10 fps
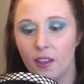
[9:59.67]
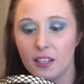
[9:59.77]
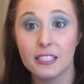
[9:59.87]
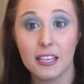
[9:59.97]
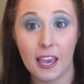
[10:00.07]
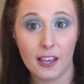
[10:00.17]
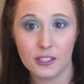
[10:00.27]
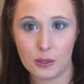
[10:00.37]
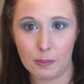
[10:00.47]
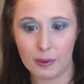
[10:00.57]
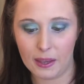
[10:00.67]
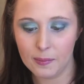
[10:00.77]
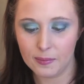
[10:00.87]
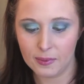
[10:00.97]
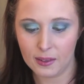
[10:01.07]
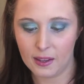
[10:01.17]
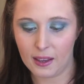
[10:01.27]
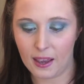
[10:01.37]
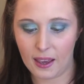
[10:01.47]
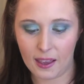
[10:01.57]
the scales to be.
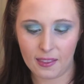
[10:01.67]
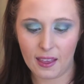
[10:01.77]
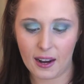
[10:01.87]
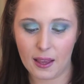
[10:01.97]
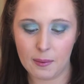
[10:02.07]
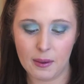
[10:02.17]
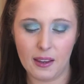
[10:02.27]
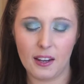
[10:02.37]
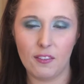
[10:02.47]
And then, I mean,